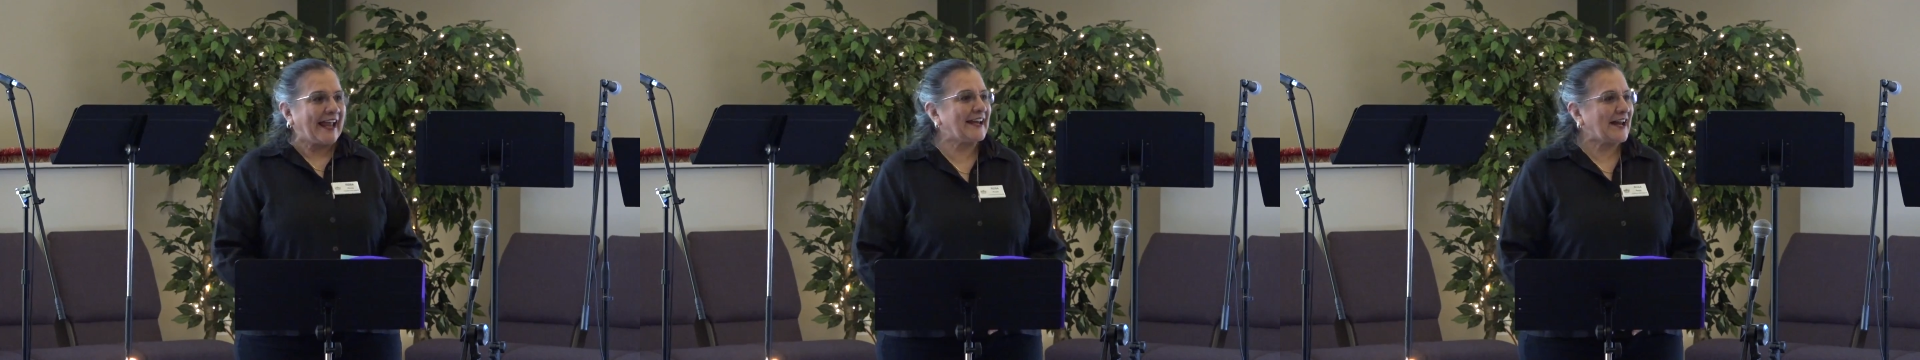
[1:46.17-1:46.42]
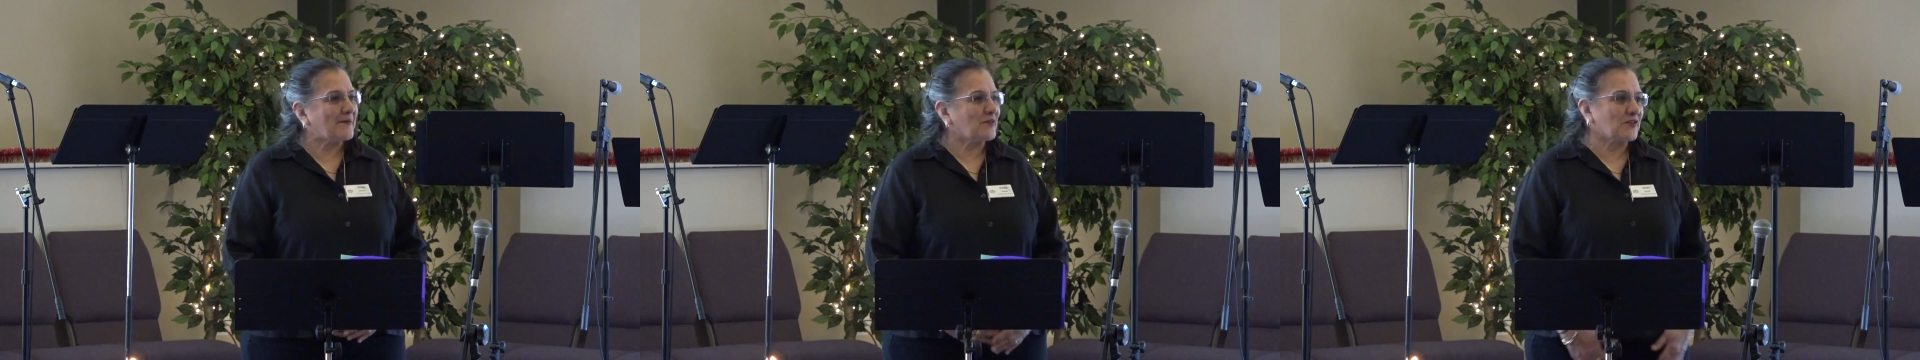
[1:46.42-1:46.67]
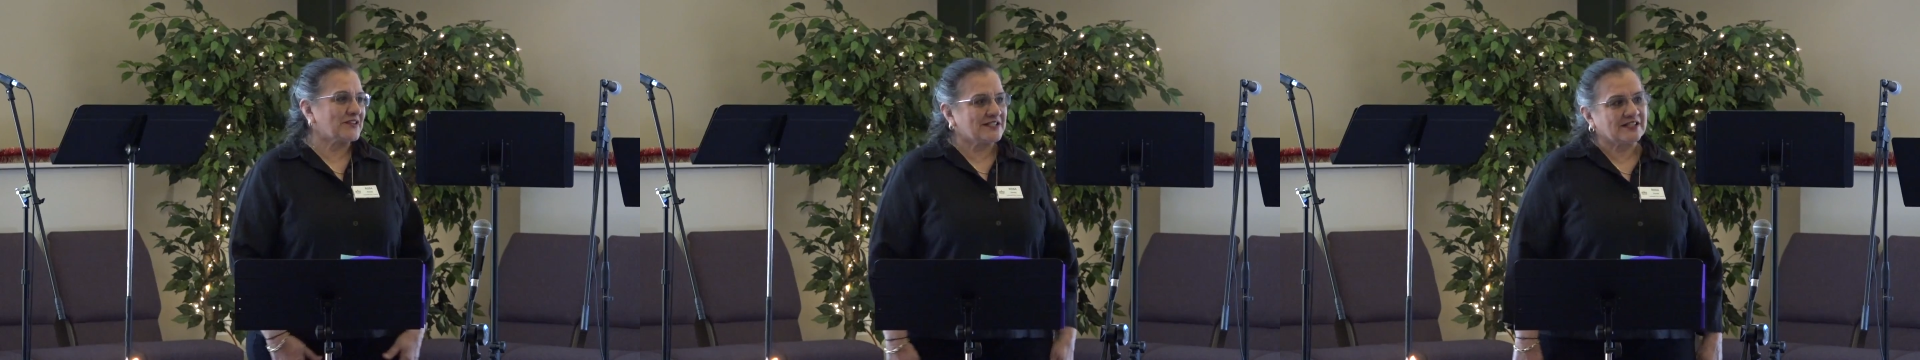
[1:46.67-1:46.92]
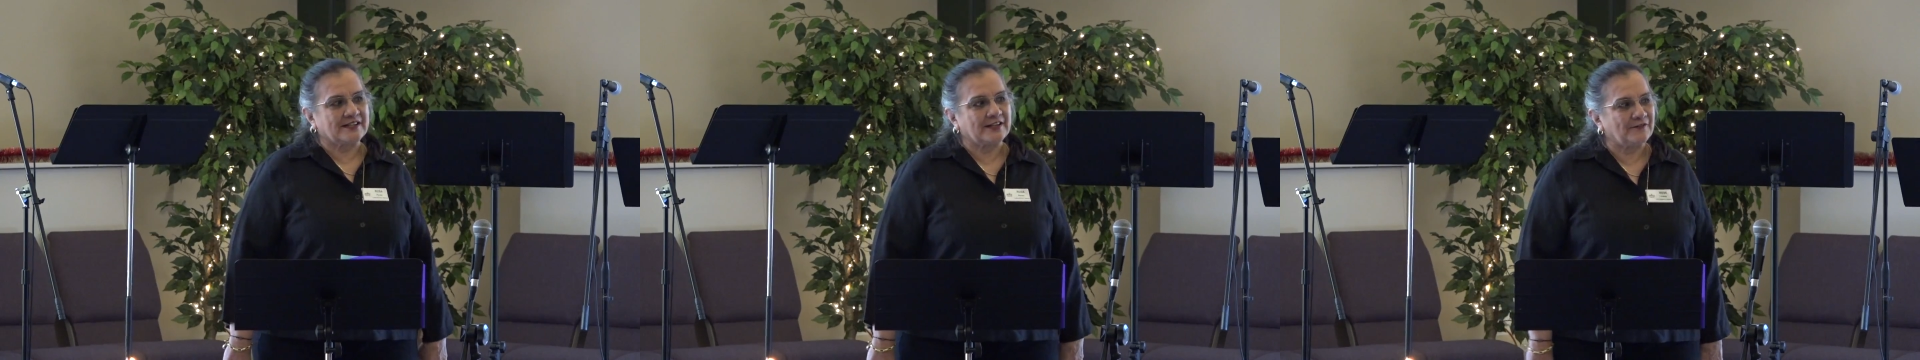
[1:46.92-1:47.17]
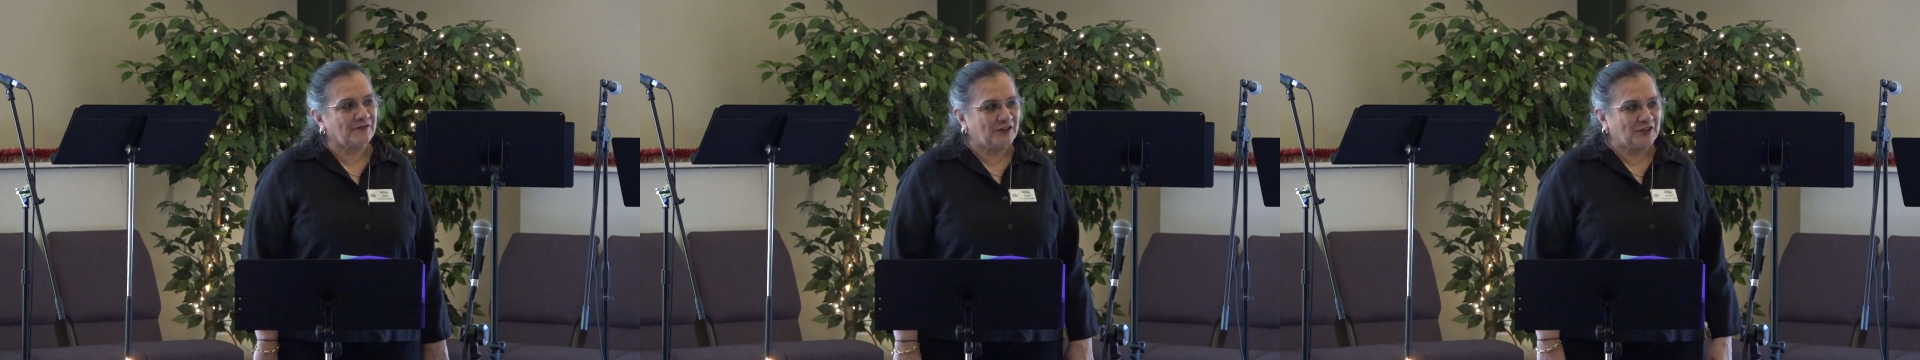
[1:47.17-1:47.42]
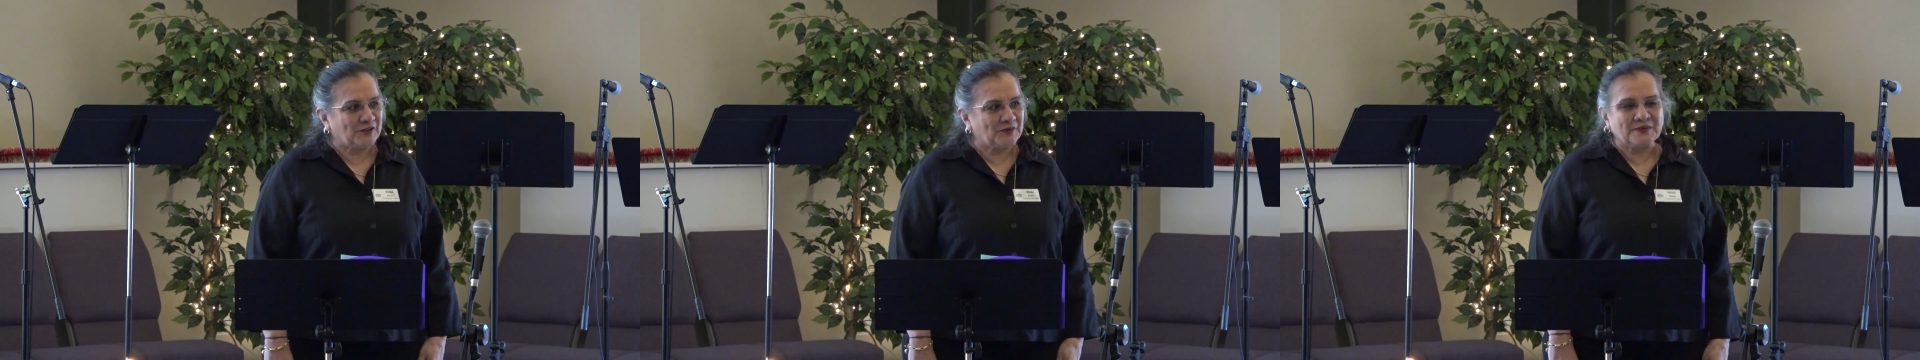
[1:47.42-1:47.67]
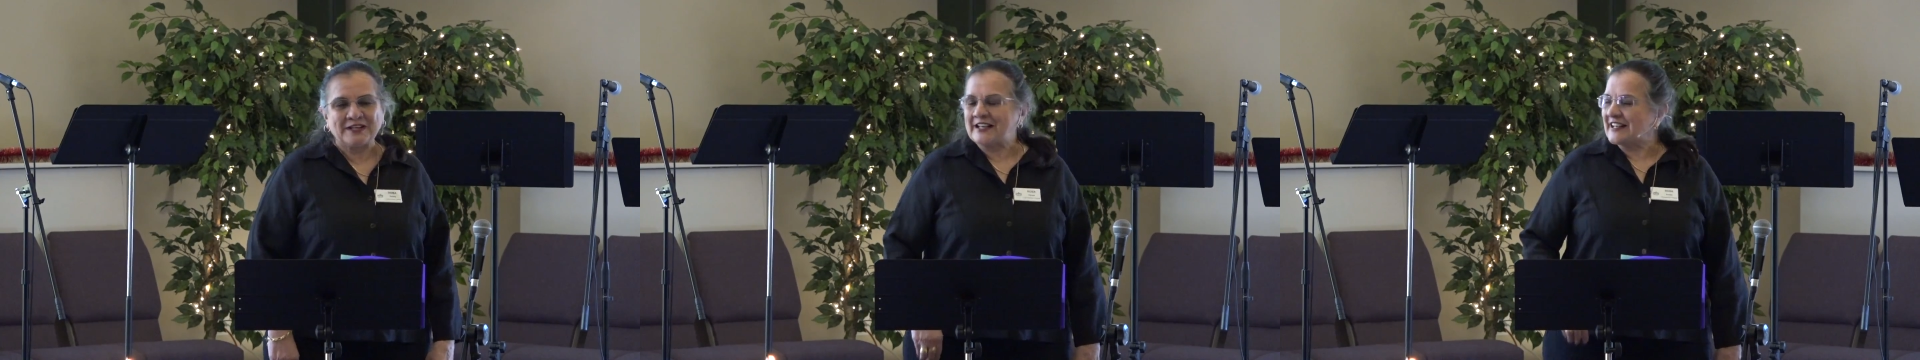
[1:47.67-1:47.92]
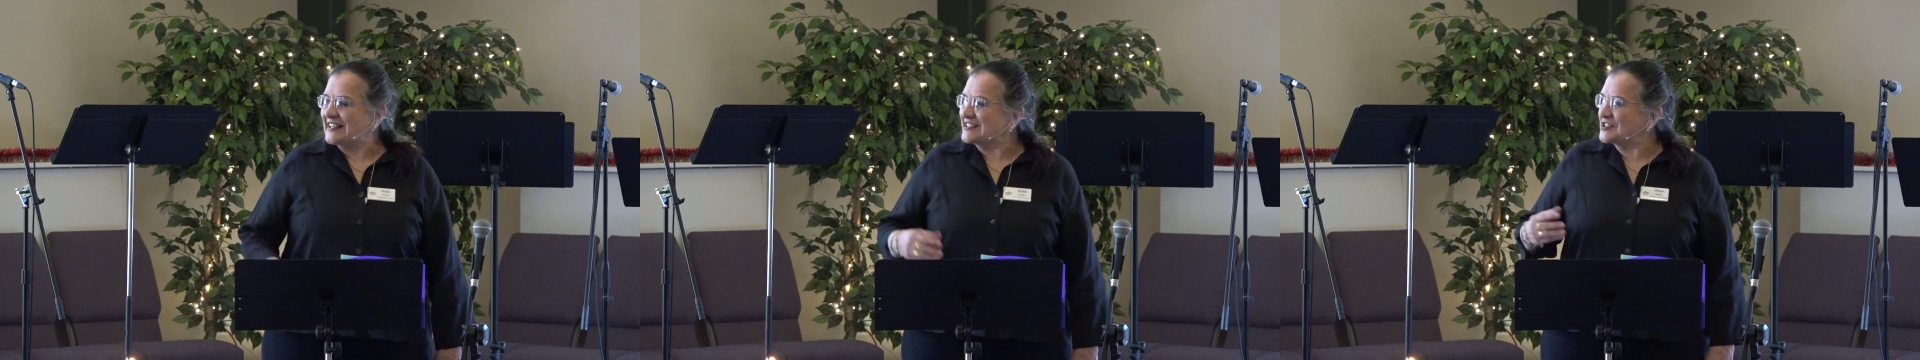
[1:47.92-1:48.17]
And I'm going to give you
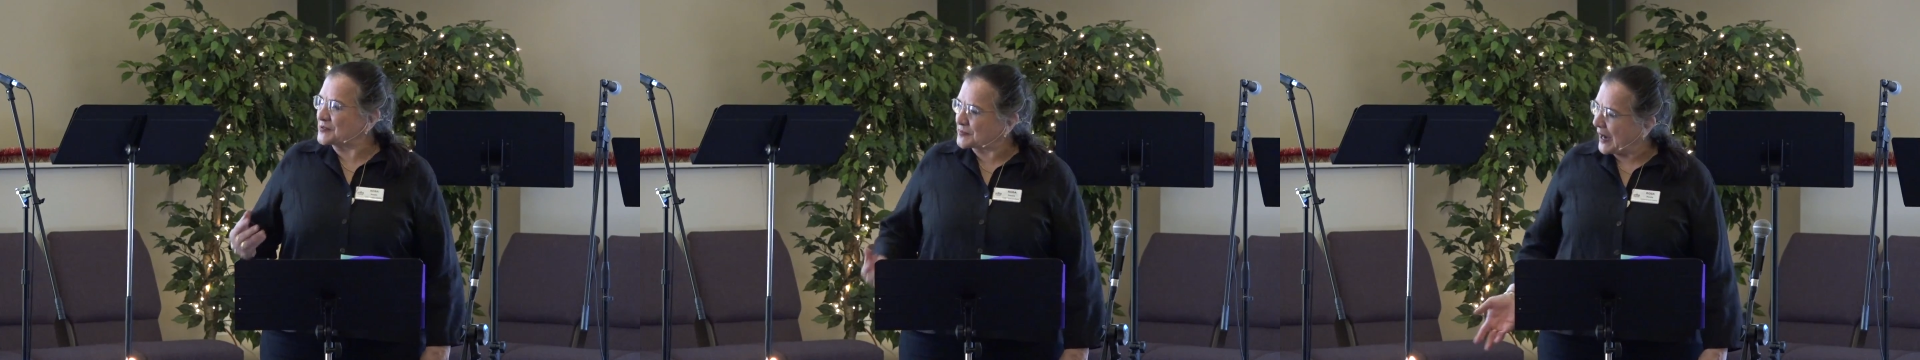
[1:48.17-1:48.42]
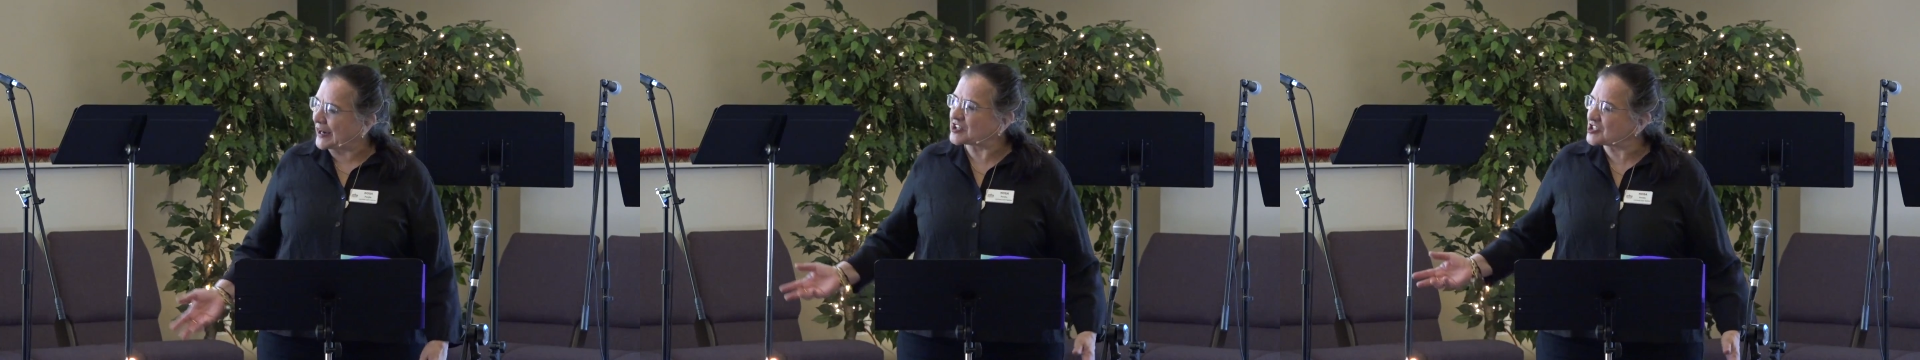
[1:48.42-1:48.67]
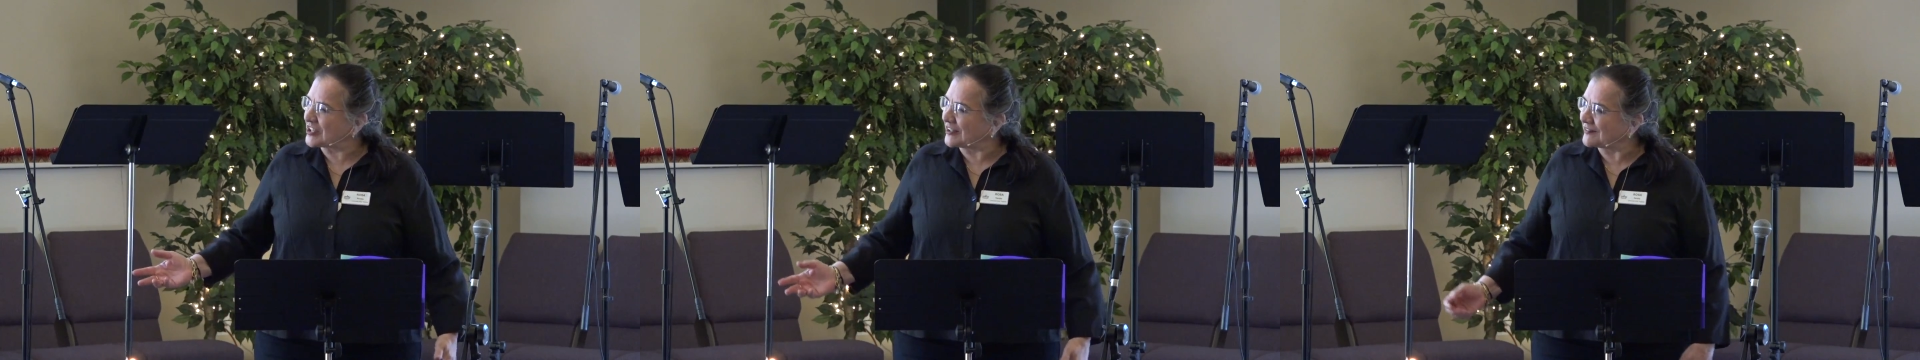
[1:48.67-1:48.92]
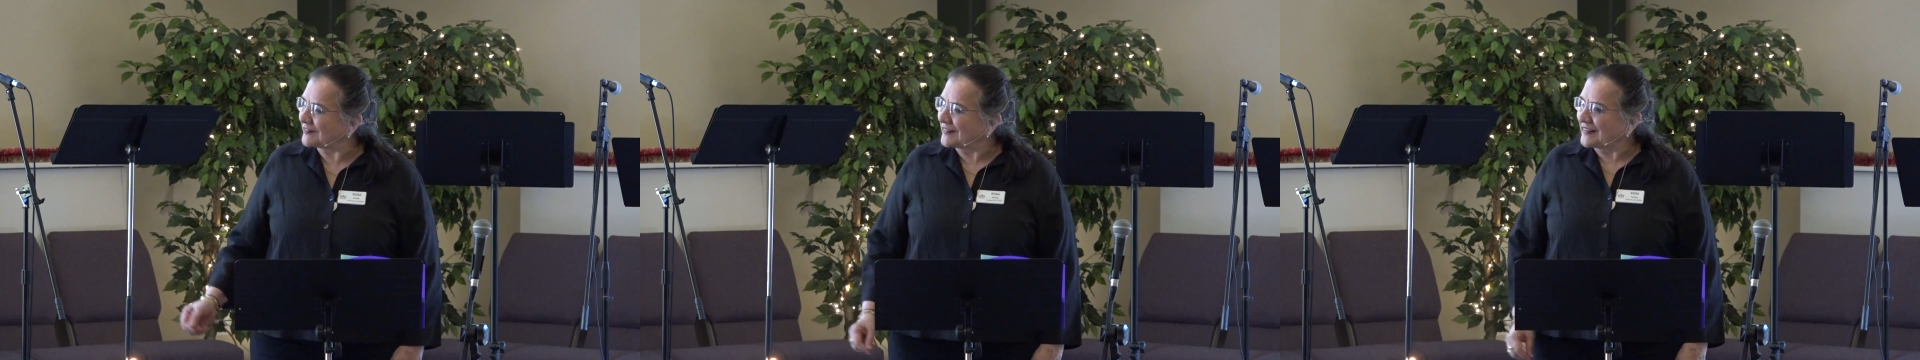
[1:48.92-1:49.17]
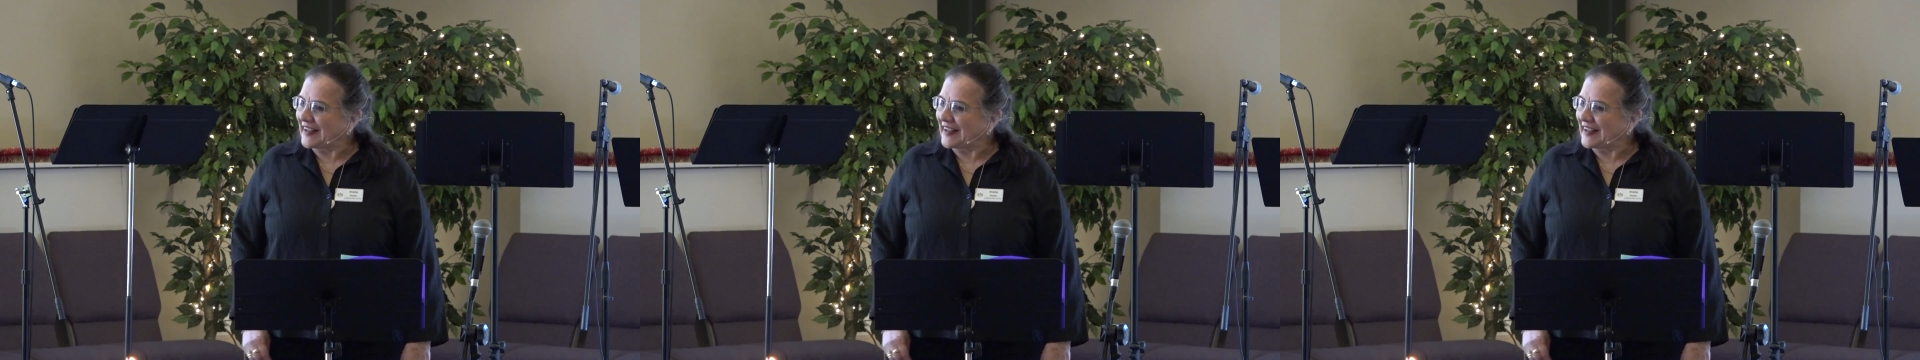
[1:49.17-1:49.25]
direction